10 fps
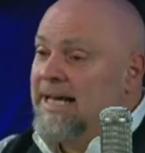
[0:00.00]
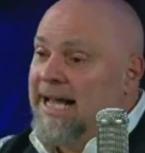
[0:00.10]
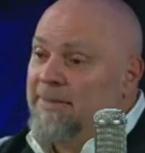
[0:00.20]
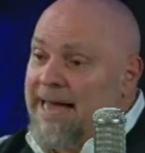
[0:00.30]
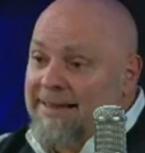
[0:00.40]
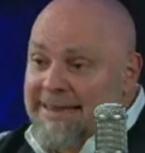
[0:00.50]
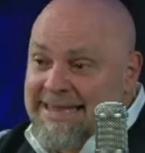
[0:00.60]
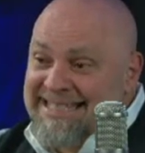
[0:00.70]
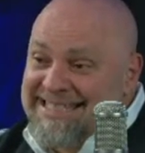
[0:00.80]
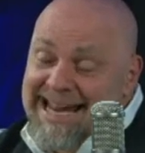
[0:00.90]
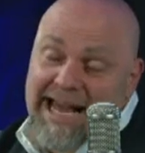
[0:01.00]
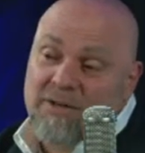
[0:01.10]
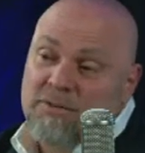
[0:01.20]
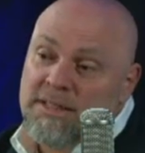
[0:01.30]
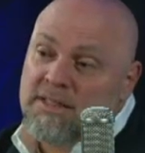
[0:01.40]
And that this
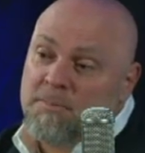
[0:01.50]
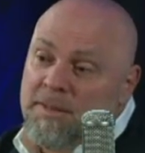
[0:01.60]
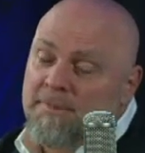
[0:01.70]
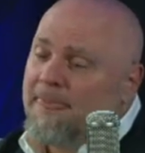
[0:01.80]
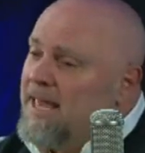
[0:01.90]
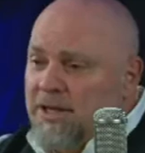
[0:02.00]
doubt, this ability,